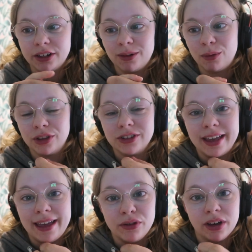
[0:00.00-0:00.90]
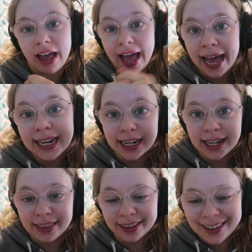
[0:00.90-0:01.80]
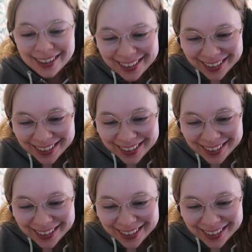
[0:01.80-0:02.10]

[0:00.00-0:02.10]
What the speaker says: I don't want to ever add anything.